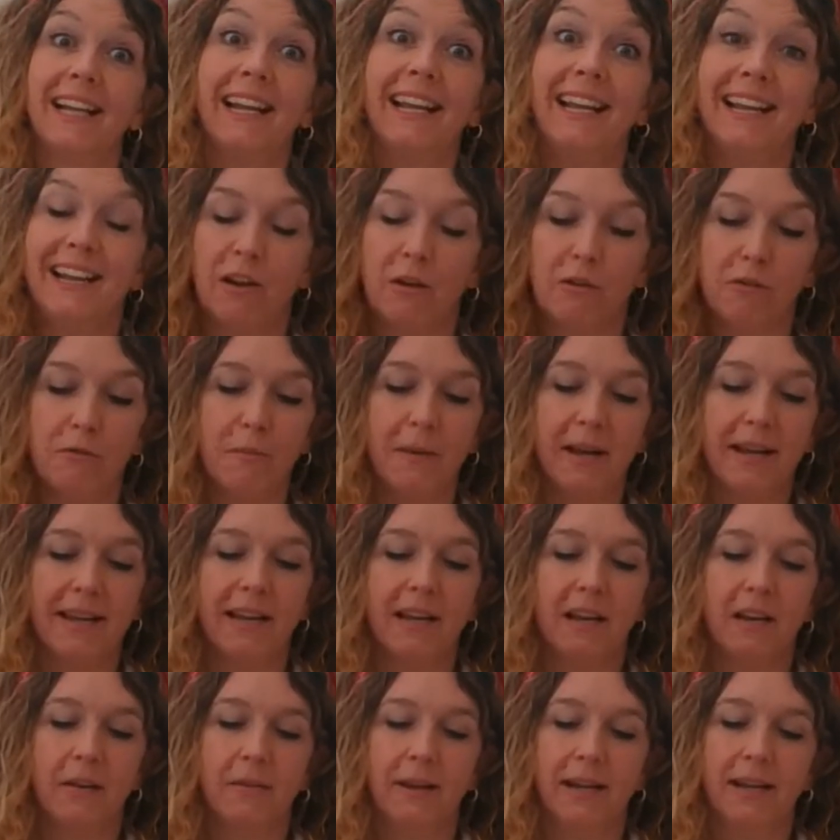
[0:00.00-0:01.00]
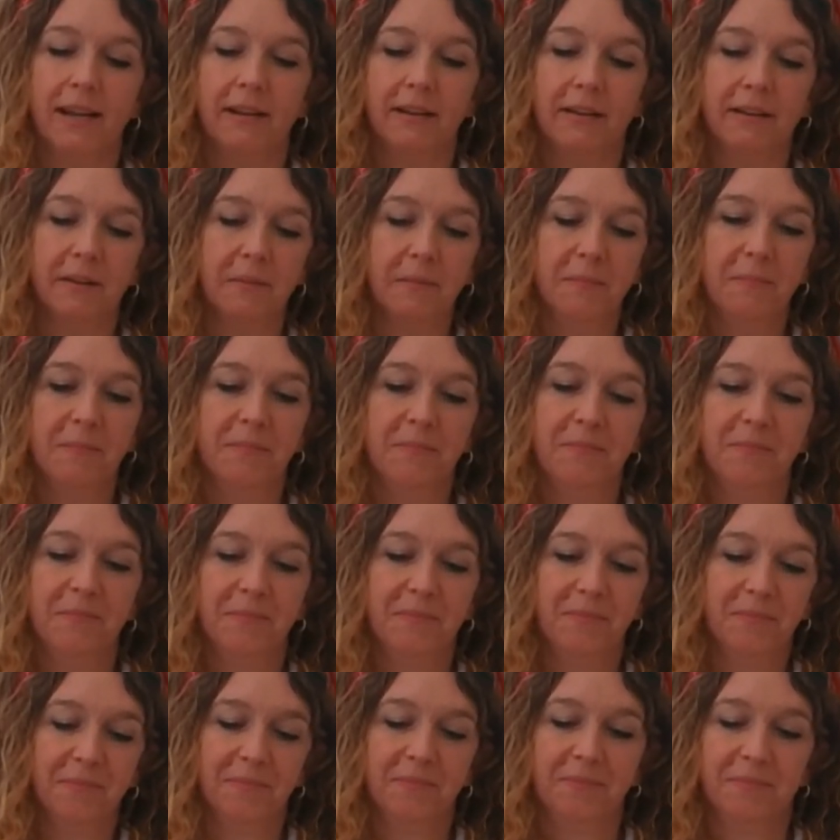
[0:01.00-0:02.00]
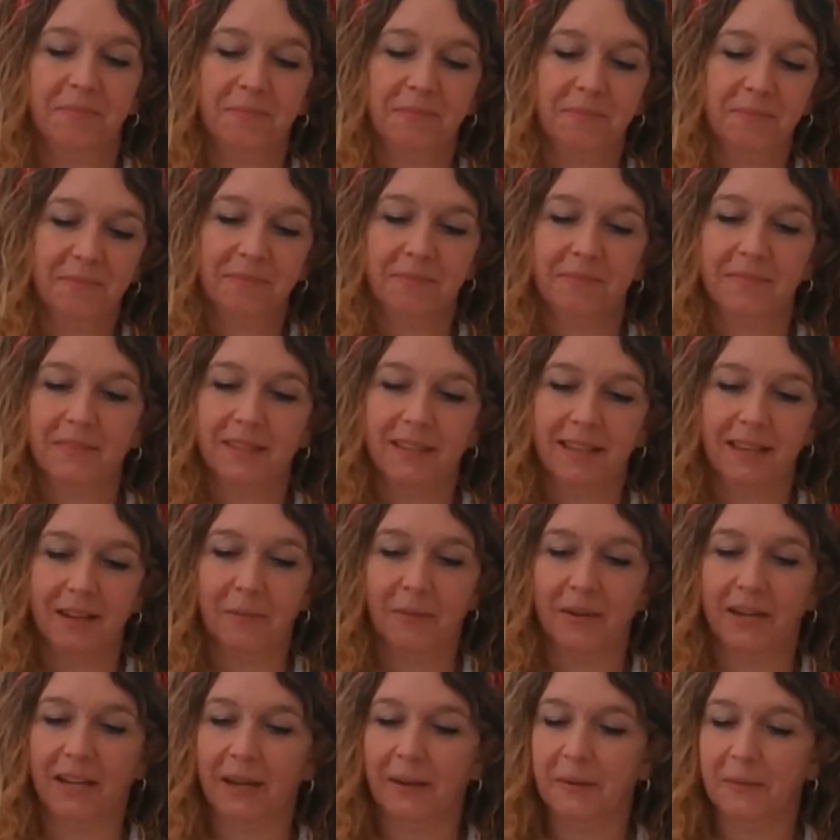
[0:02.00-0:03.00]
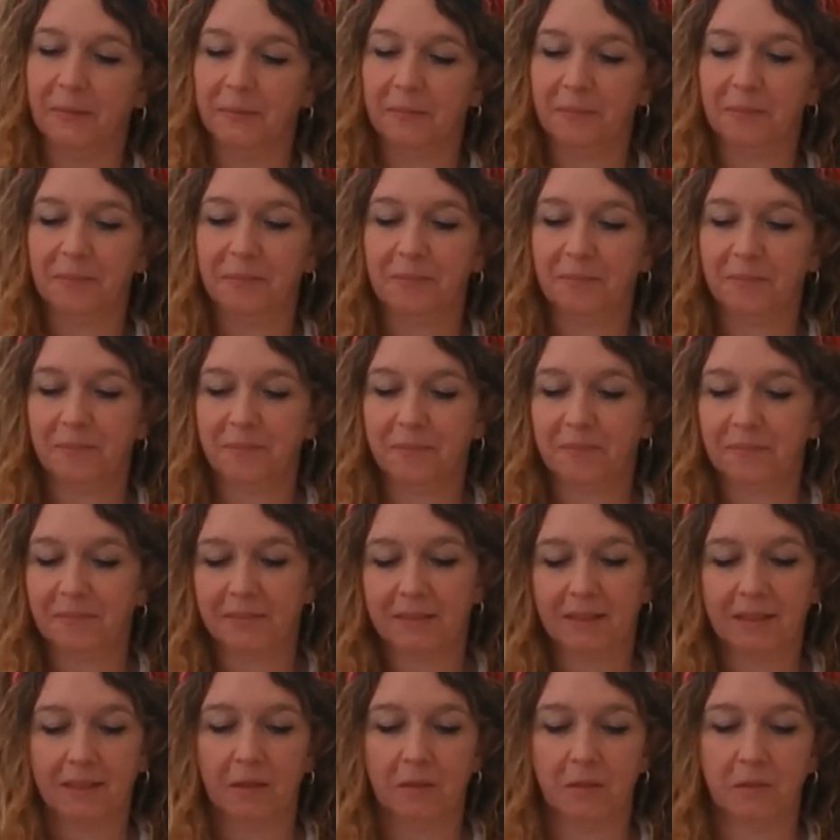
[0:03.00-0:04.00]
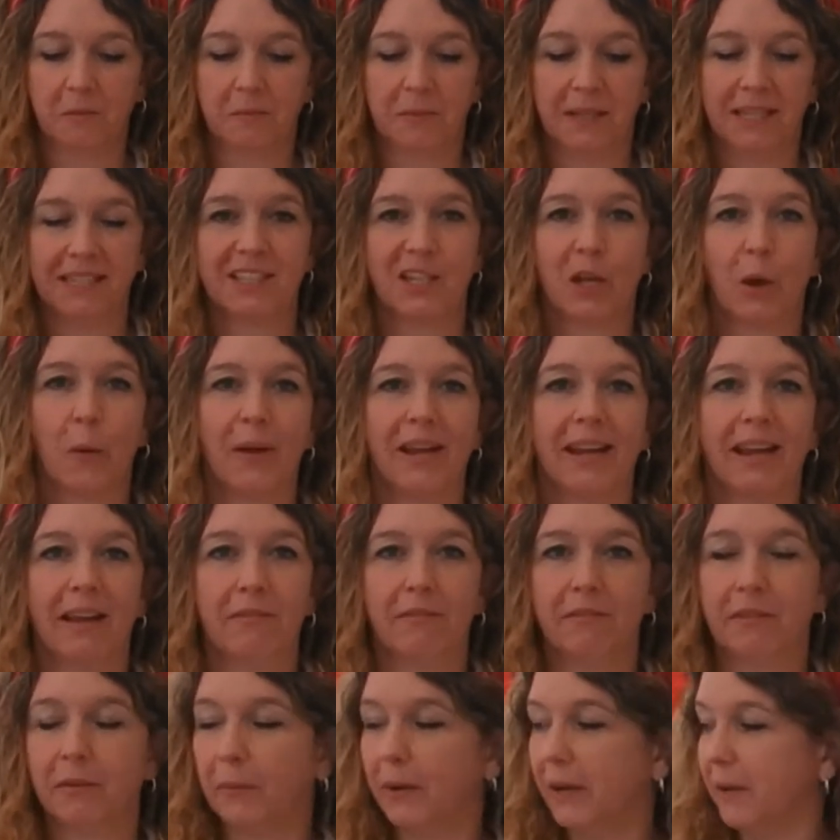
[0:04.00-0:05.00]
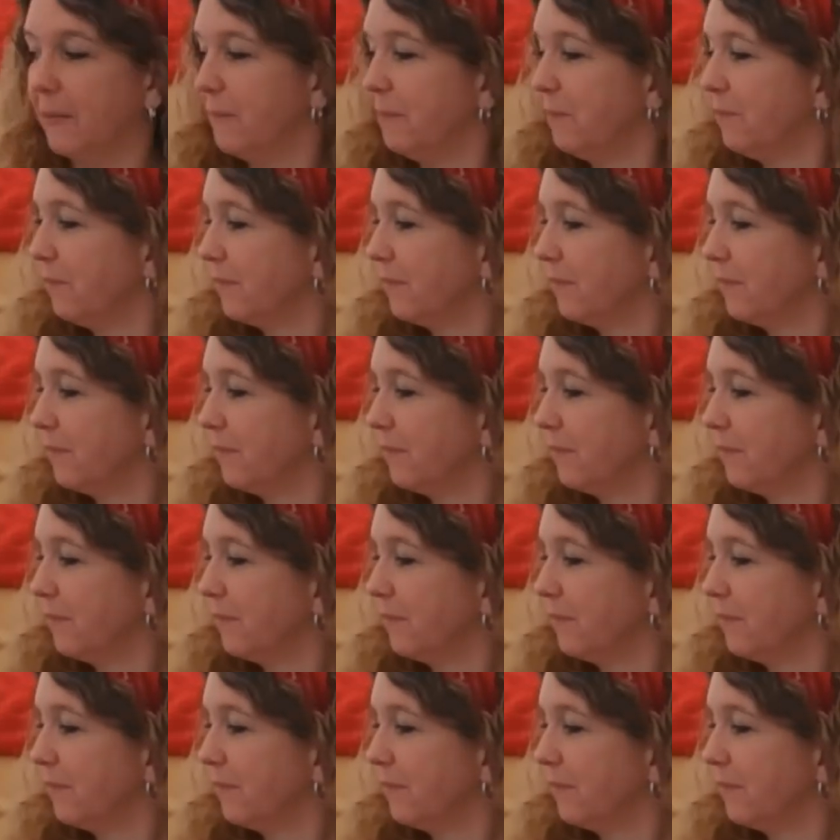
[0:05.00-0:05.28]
clean off my yellow hand. There we go. Oh, it's going everywhere.